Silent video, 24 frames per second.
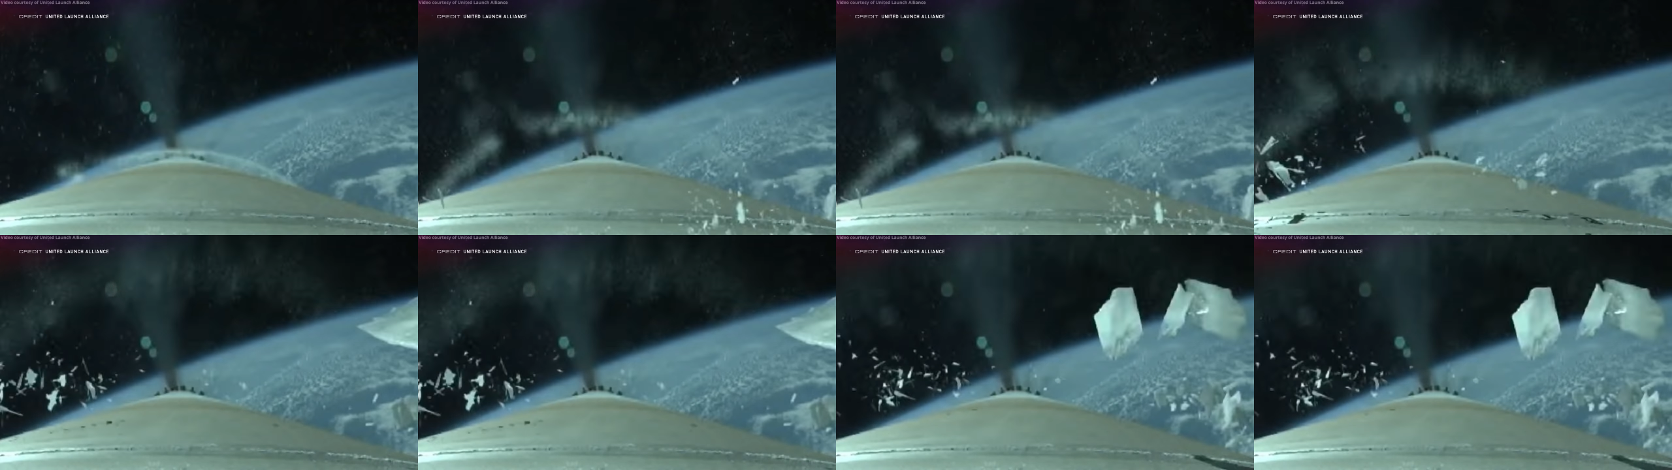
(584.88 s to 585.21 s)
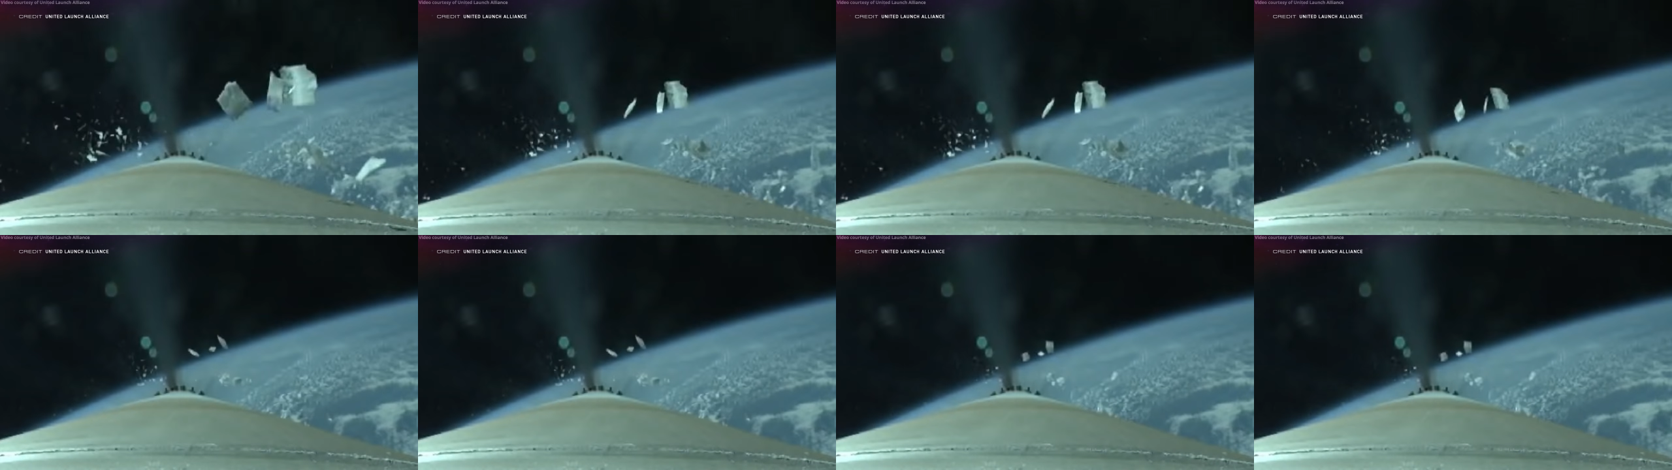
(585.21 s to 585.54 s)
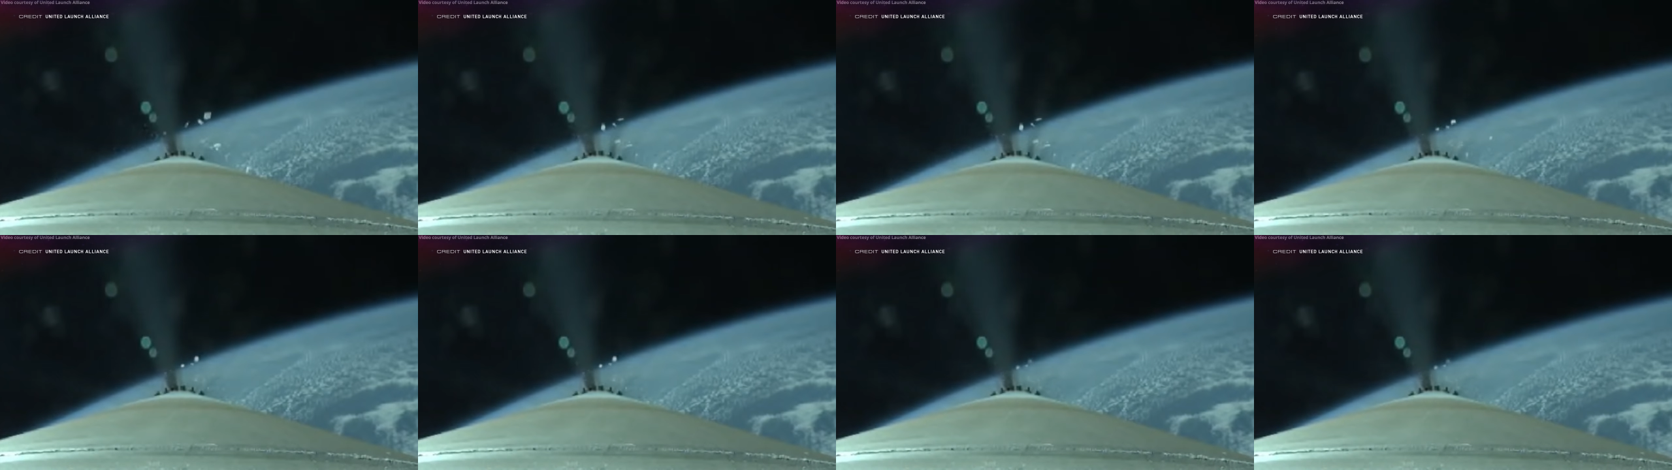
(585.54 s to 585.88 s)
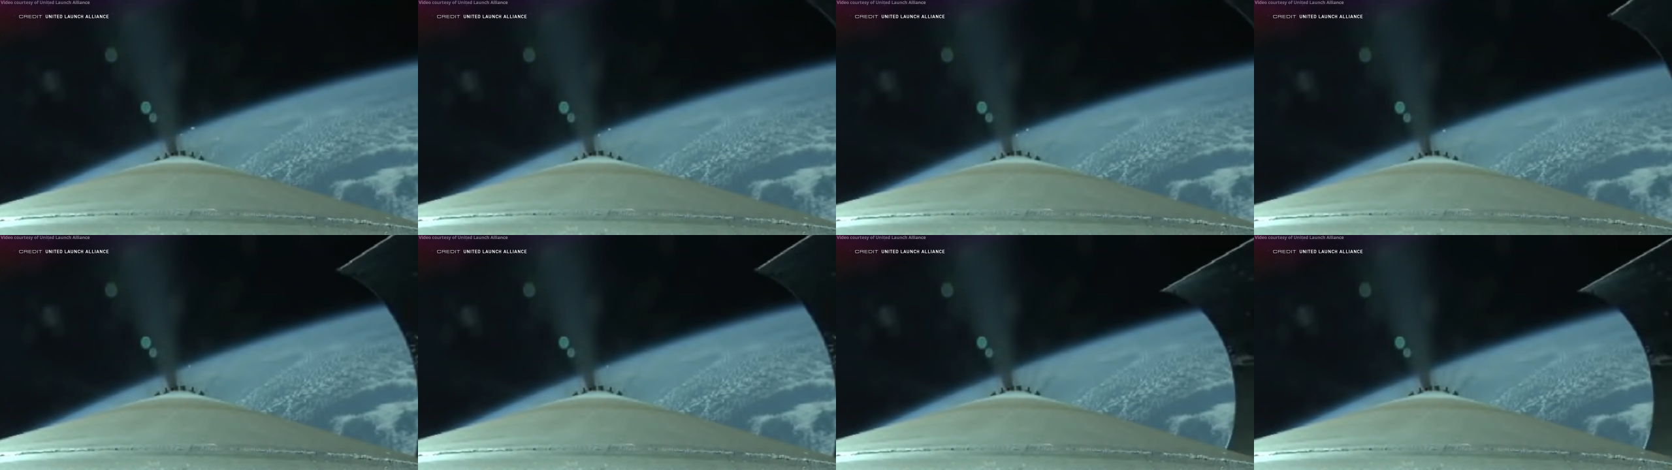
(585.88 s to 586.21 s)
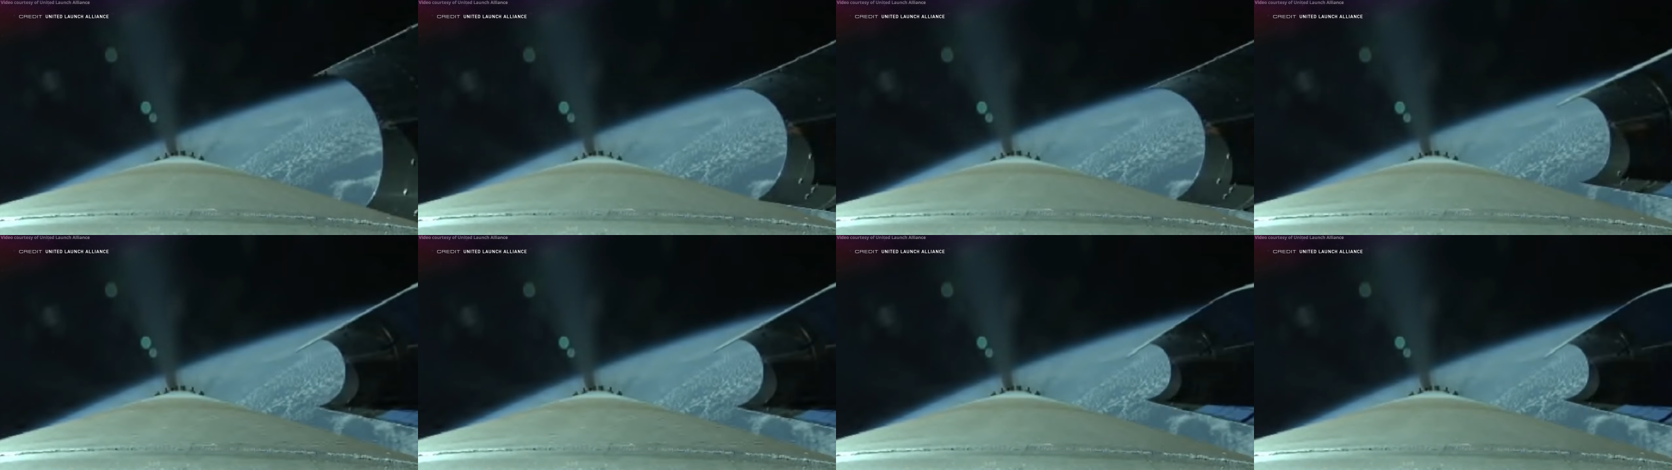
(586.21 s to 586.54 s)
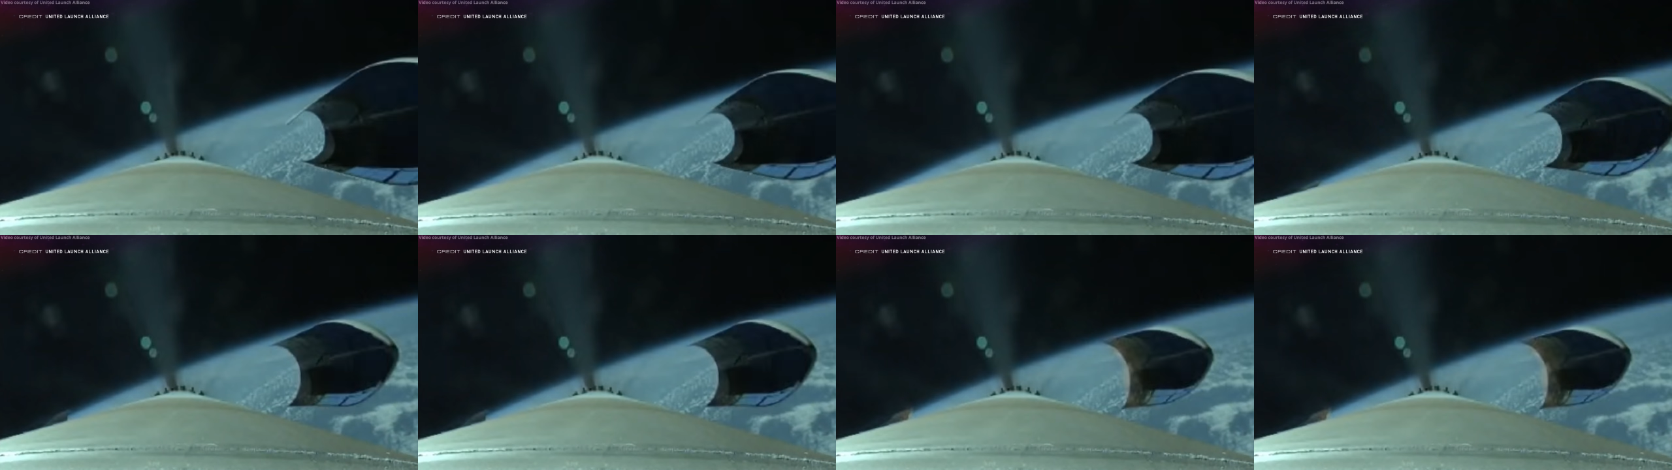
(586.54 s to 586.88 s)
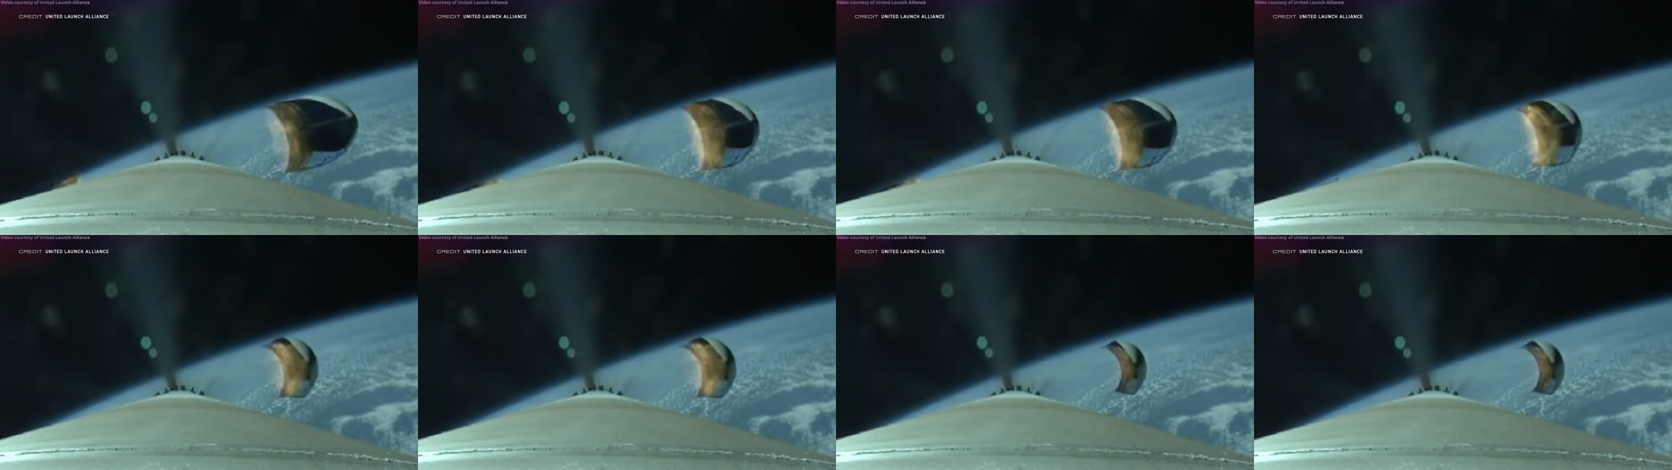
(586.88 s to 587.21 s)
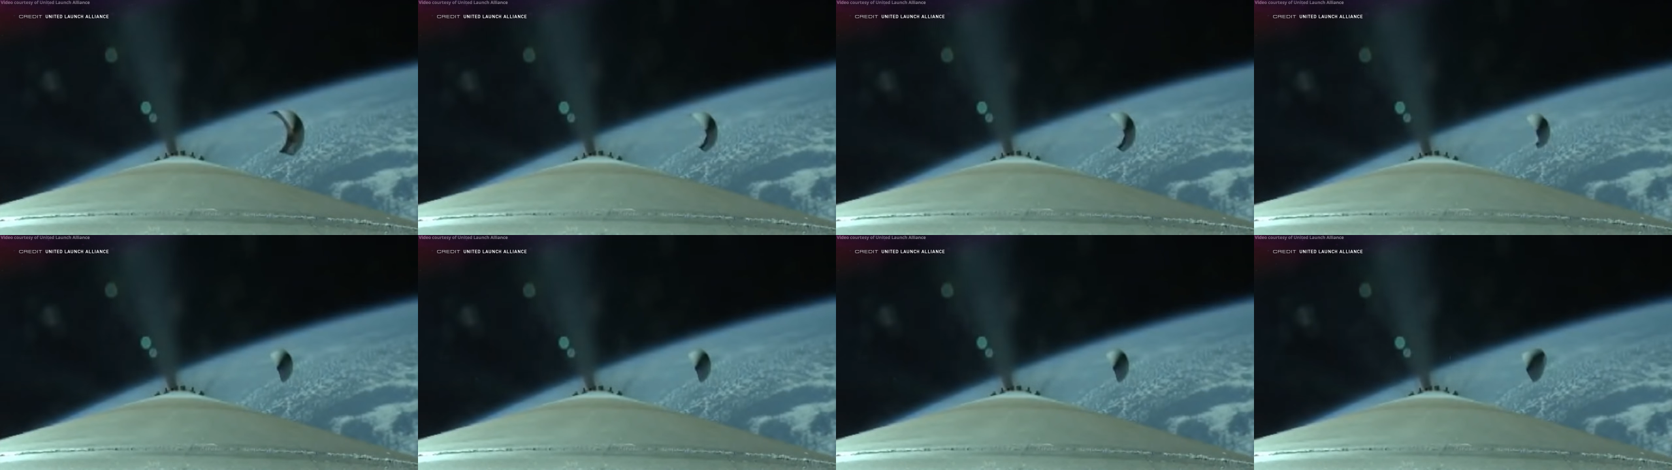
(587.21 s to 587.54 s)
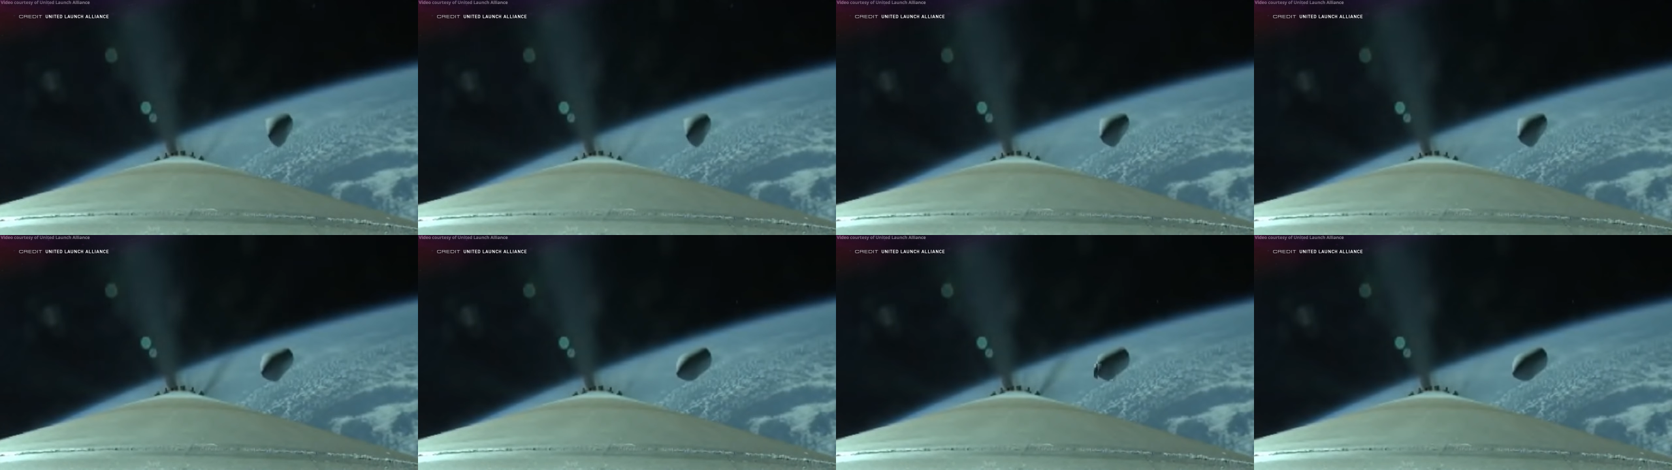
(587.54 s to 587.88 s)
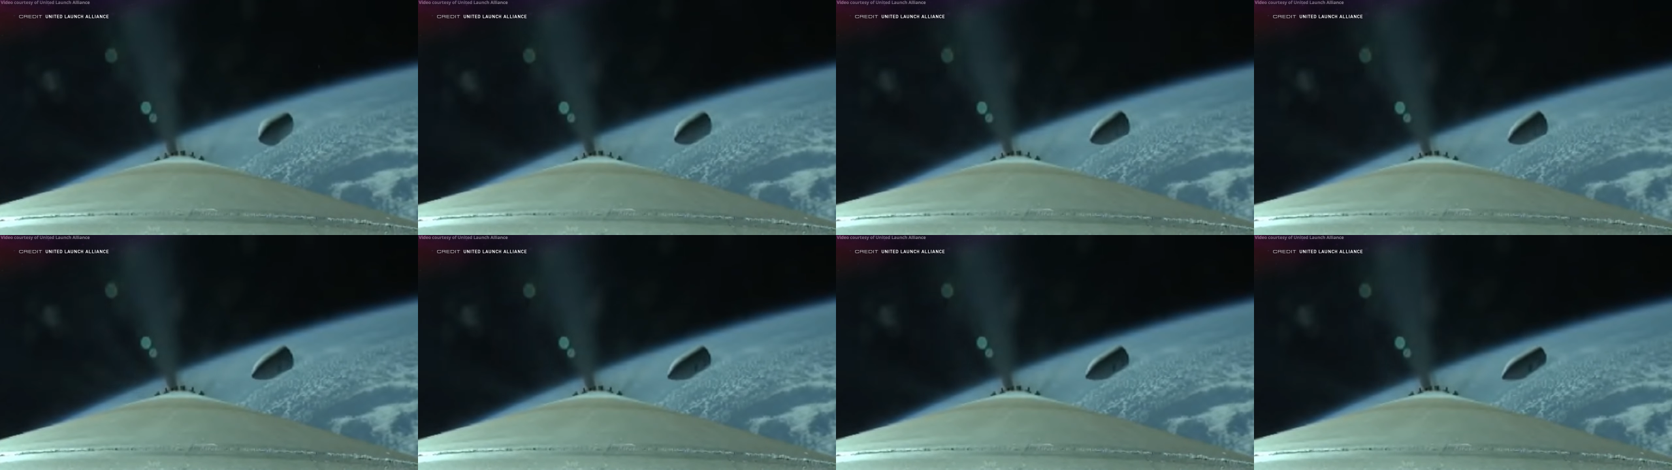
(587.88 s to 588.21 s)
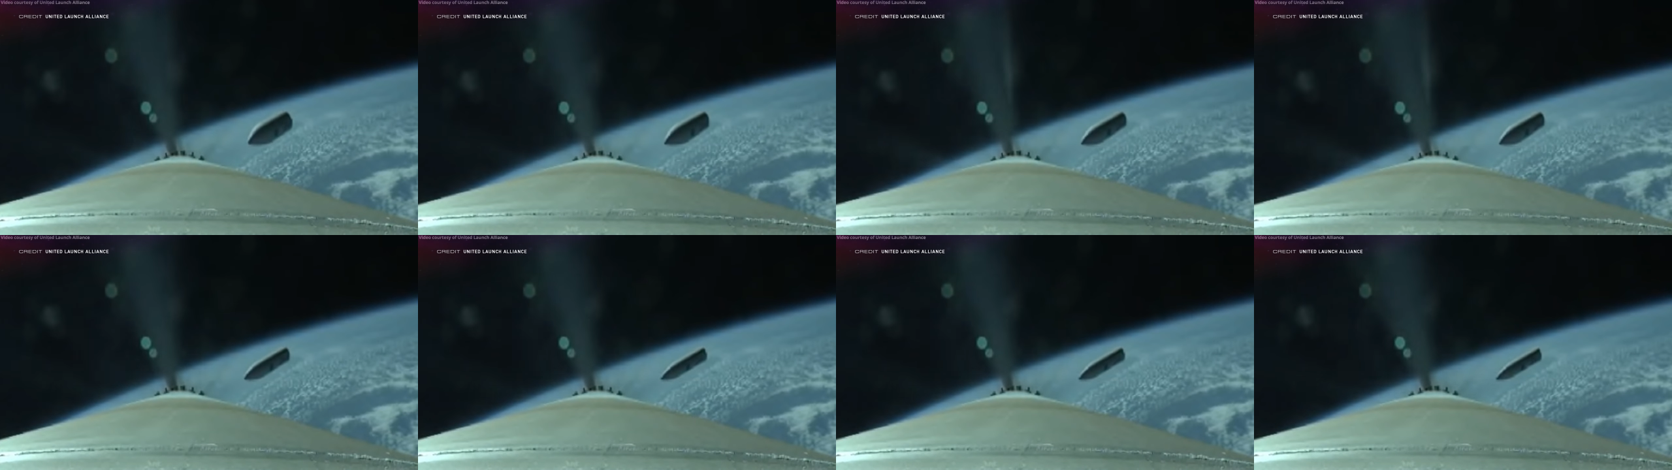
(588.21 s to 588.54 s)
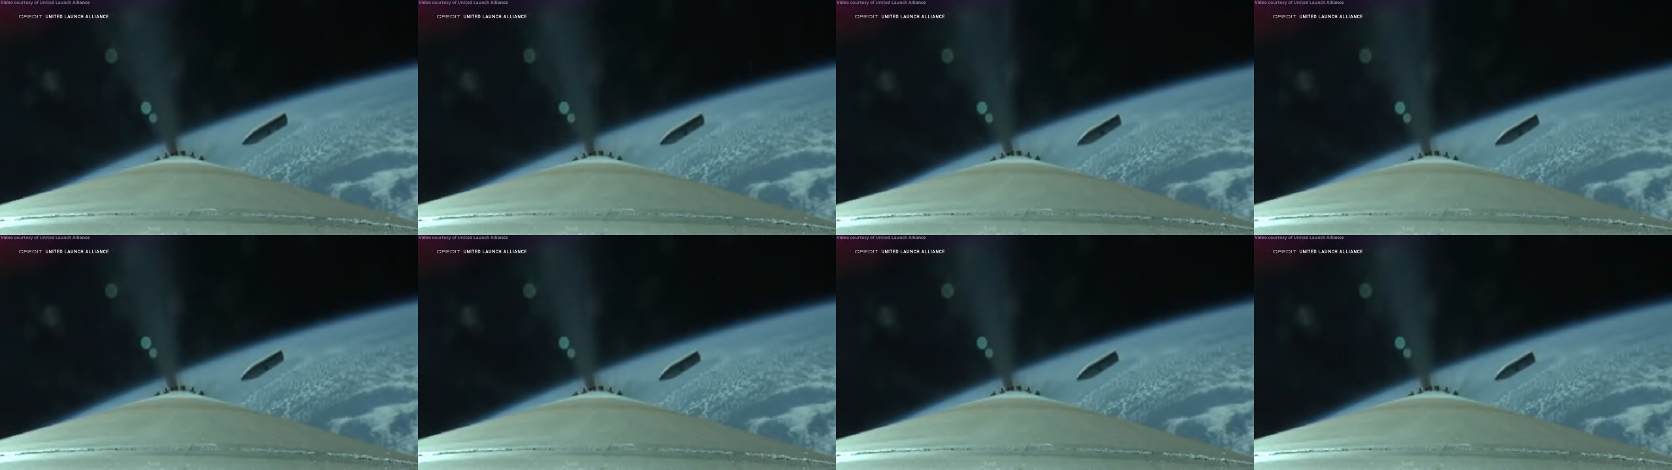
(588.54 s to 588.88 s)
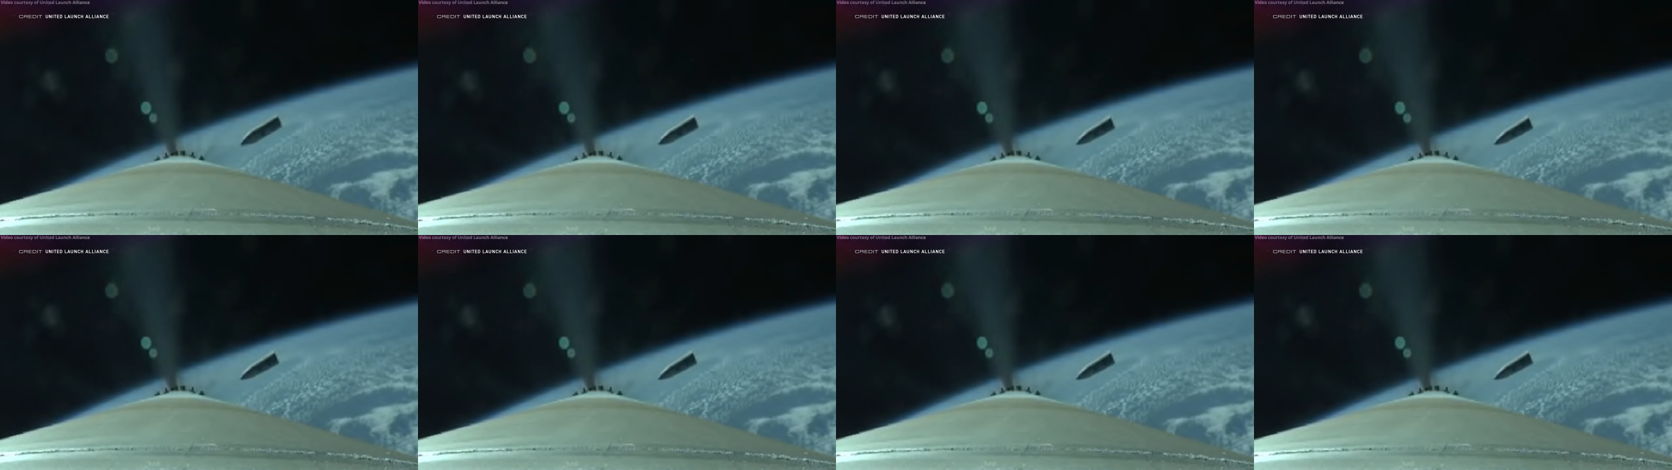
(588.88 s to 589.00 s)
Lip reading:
[unreadable: no face in view]